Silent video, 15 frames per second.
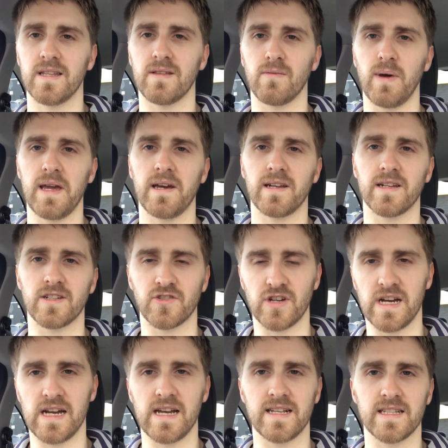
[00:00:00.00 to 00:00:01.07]
the weight kind of
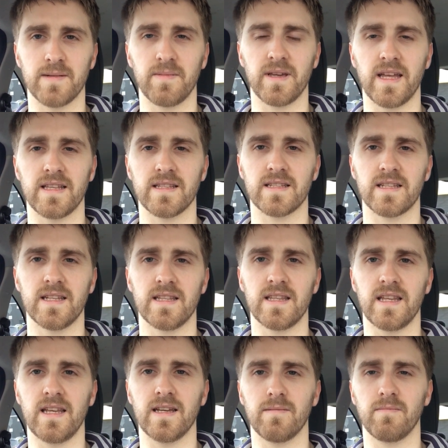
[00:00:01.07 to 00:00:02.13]
drags up against it,
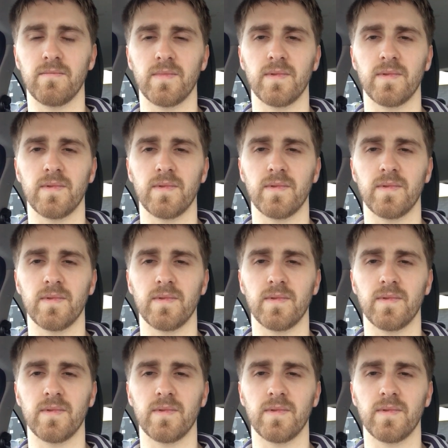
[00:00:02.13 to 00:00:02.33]
the